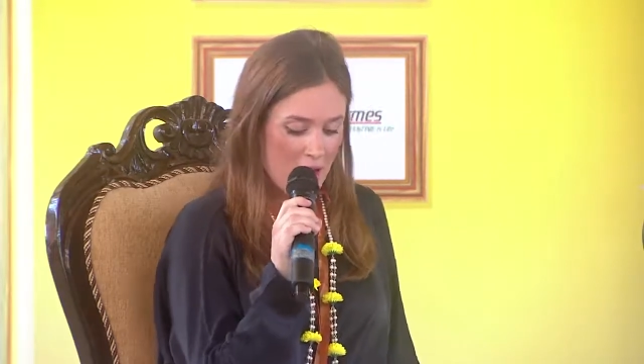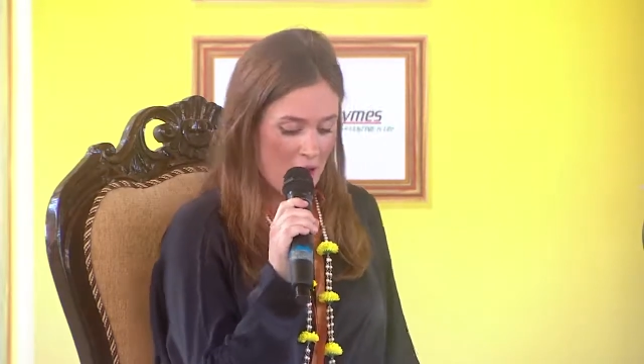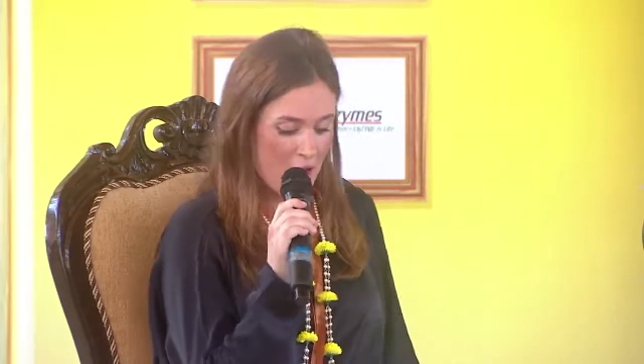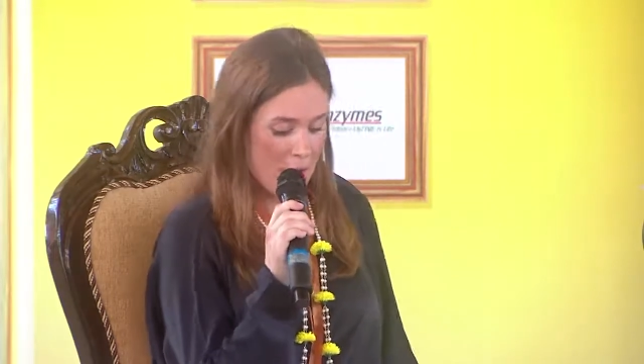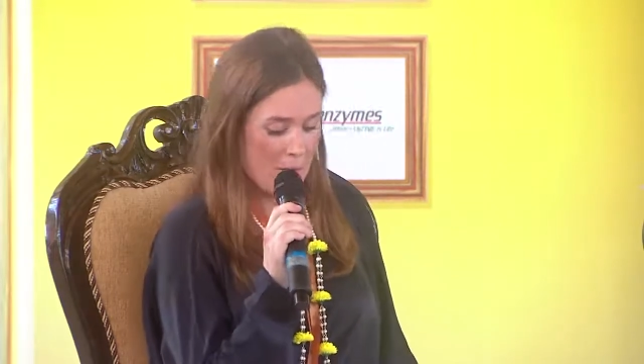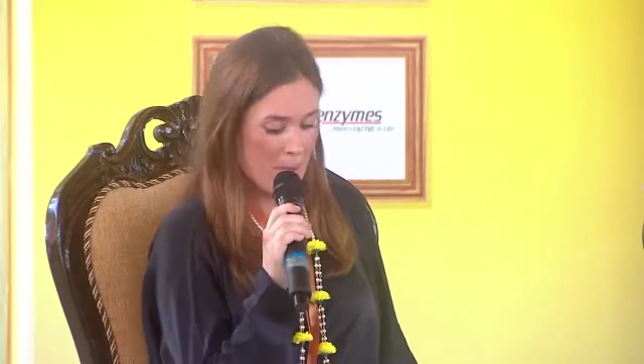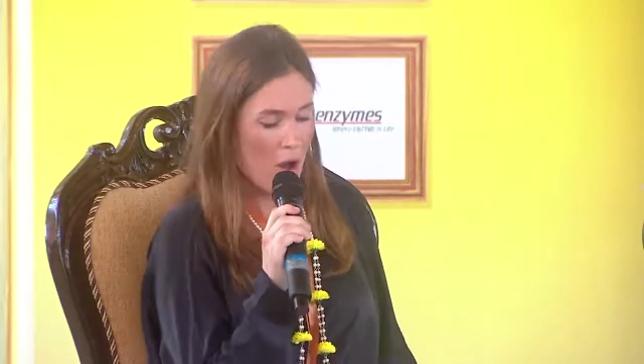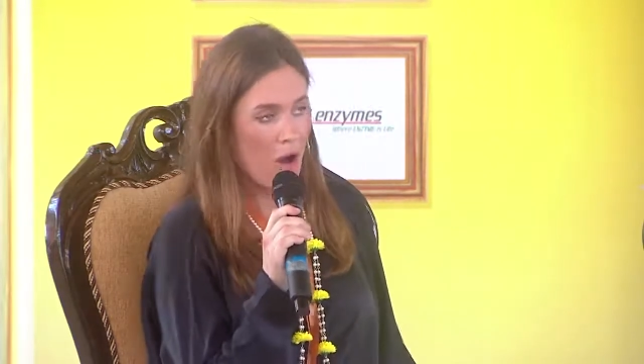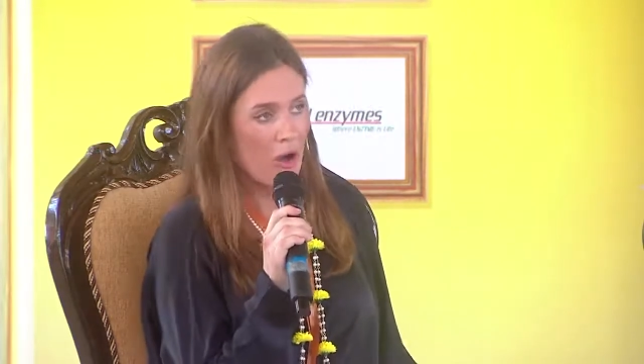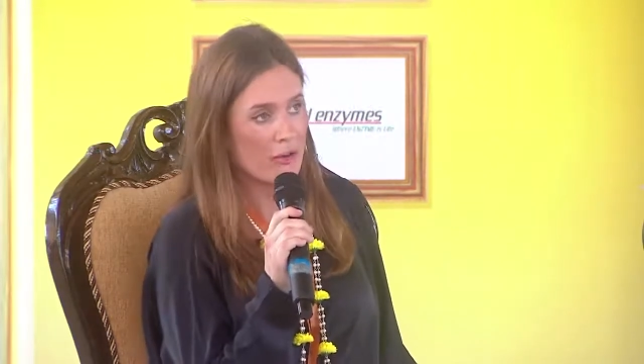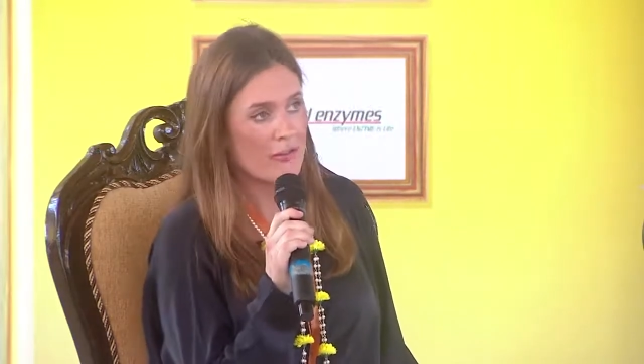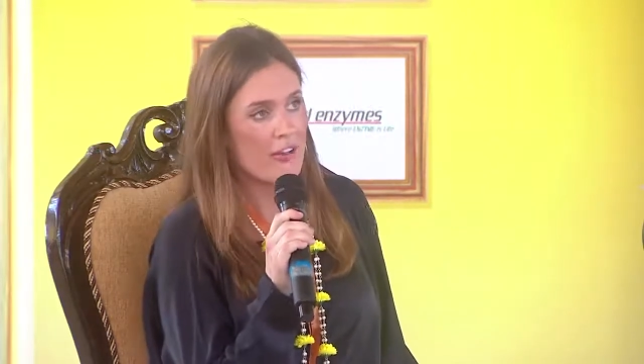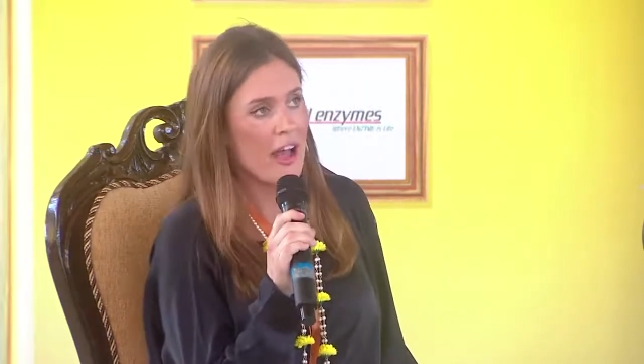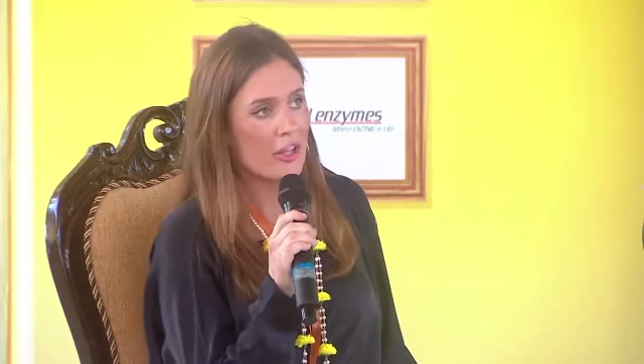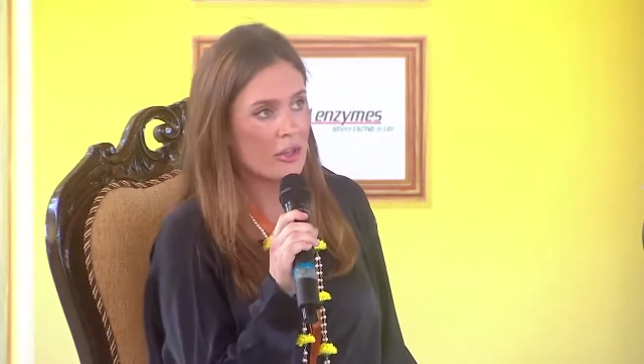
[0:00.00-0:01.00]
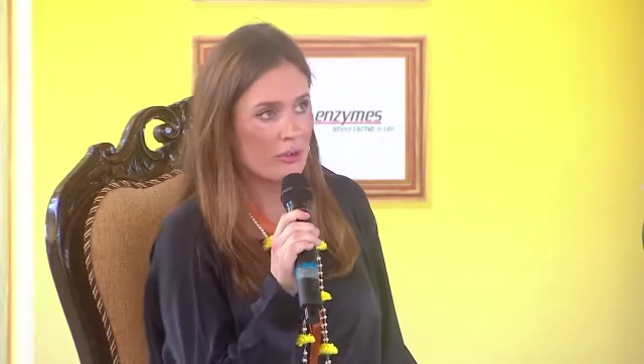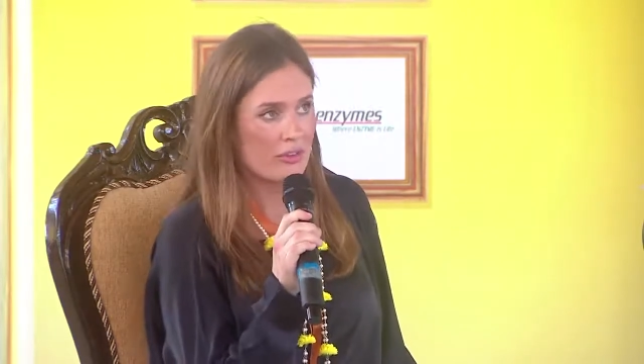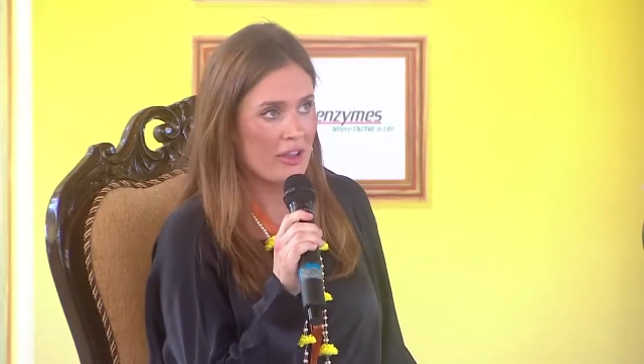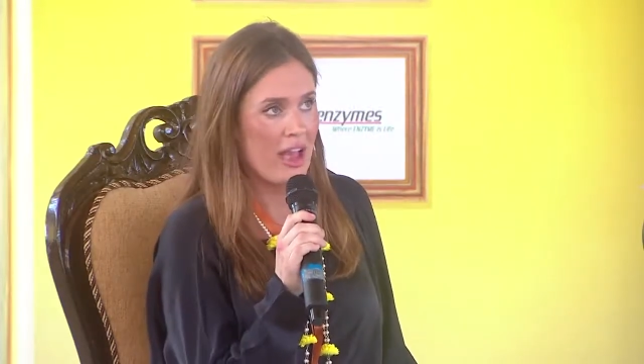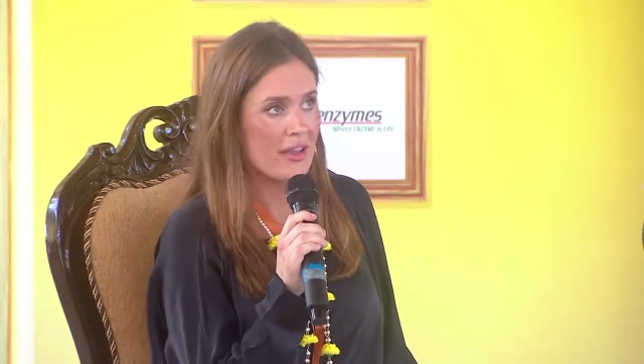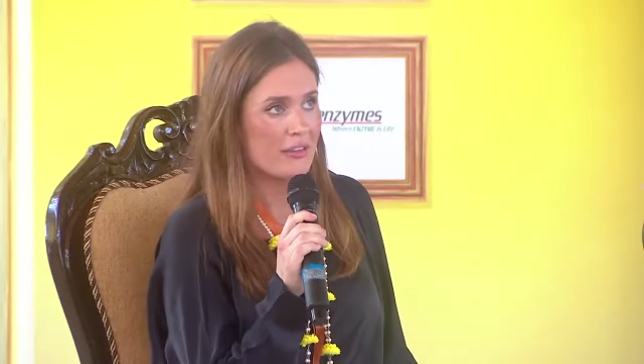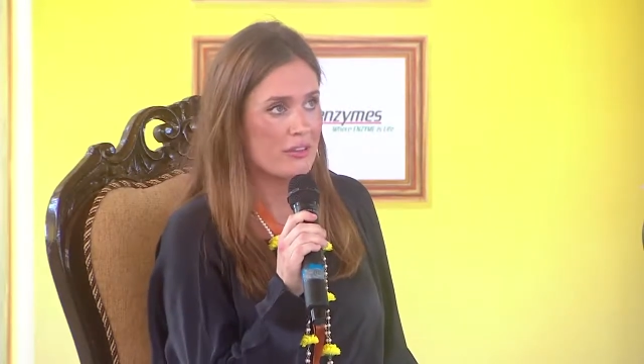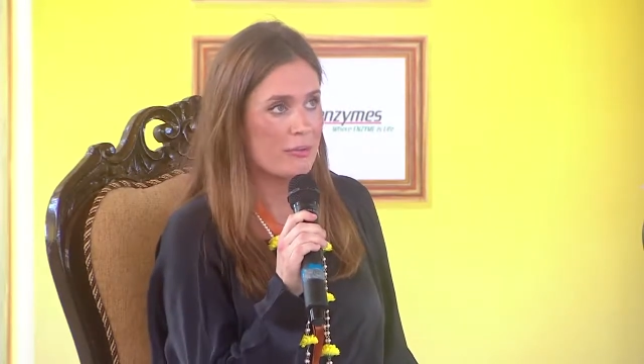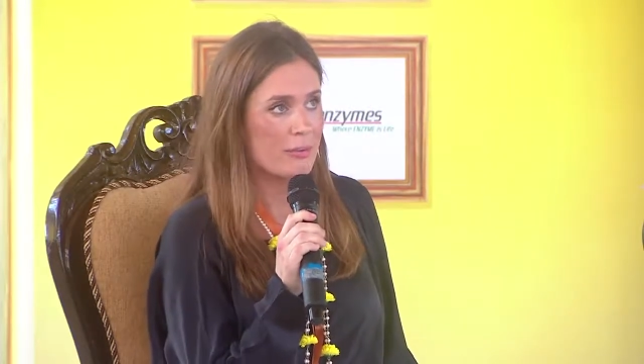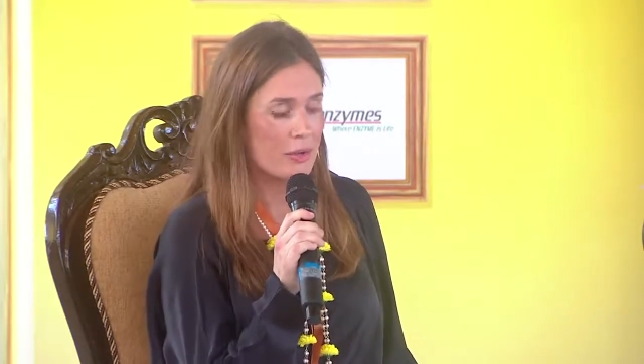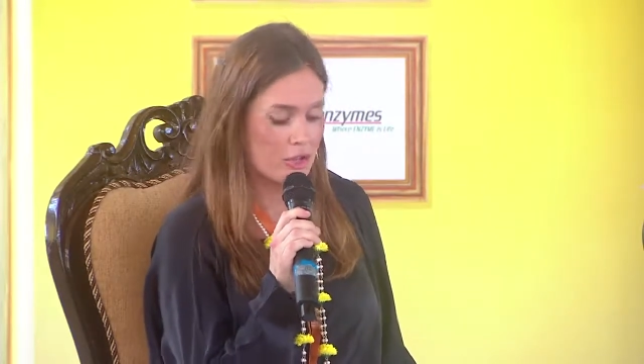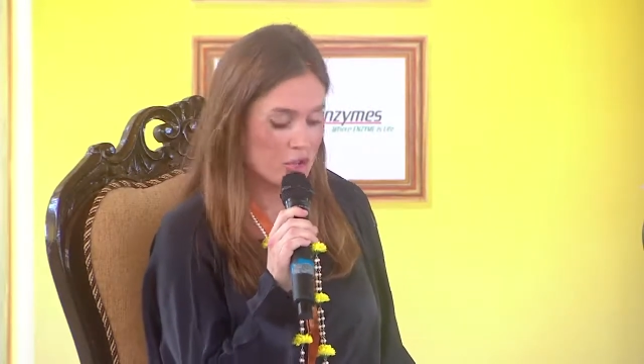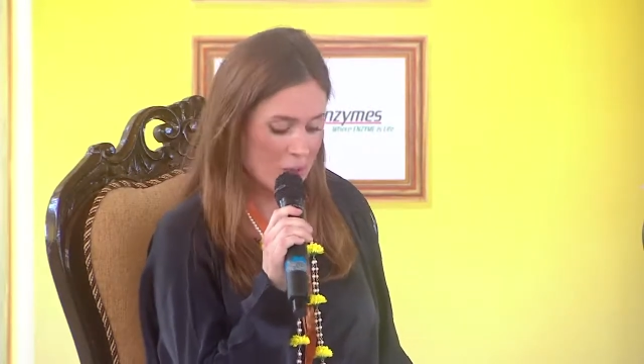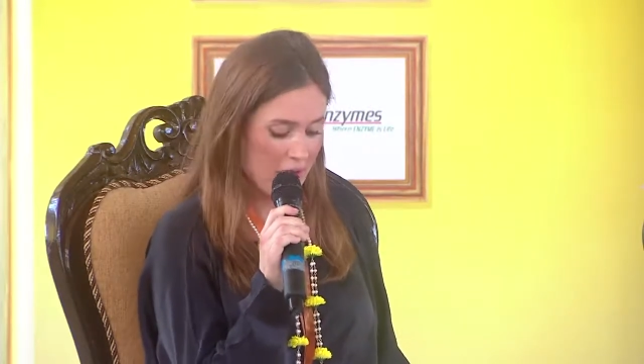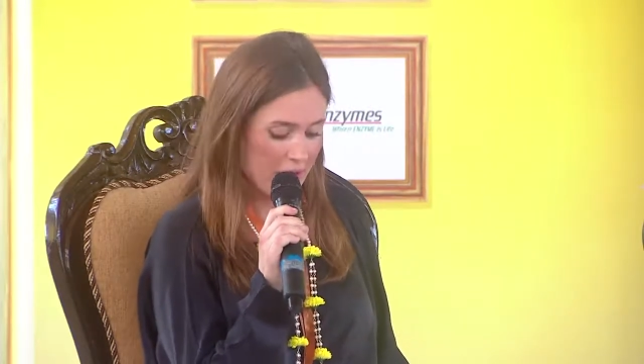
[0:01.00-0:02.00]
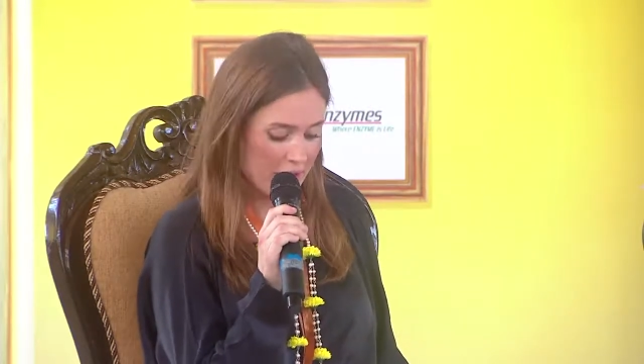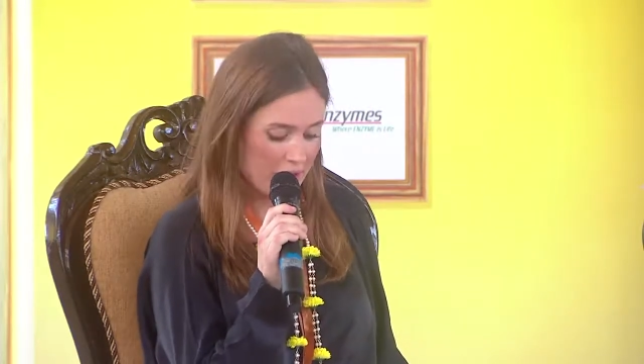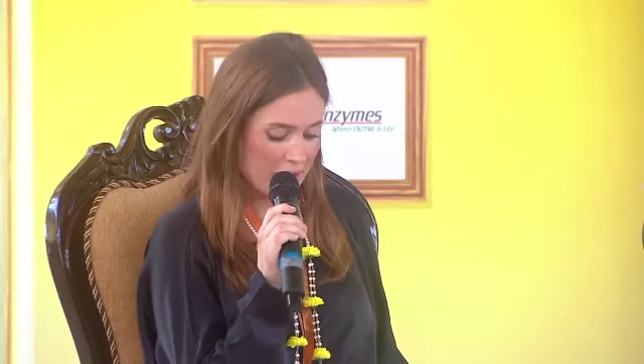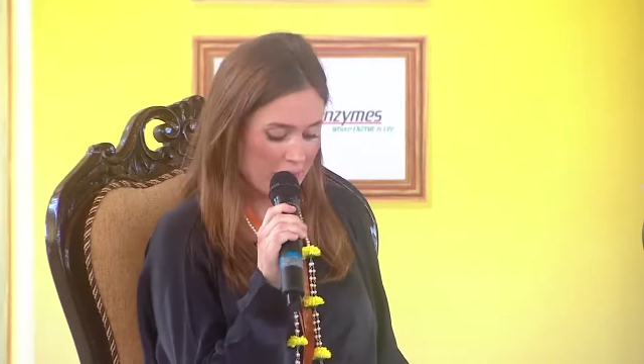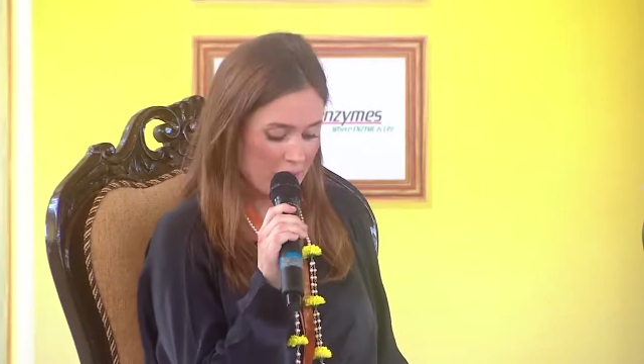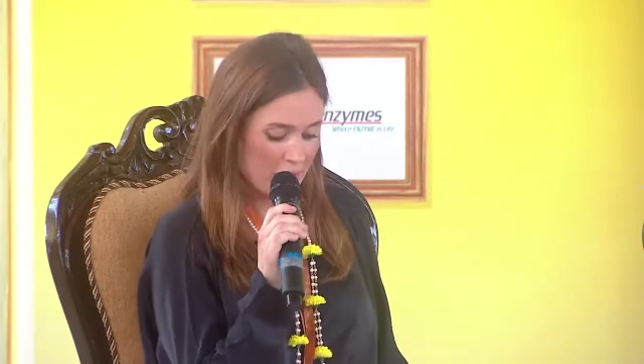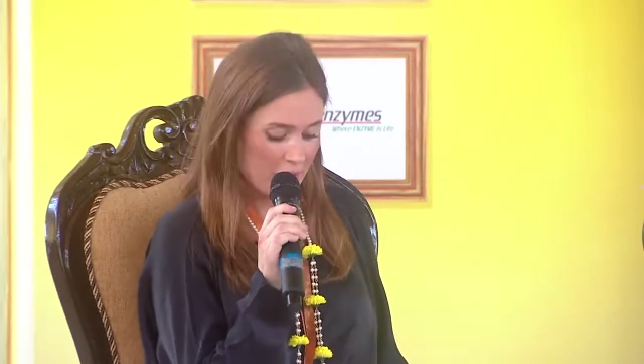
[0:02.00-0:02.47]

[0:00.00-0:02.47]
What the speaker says: on values and spirituality.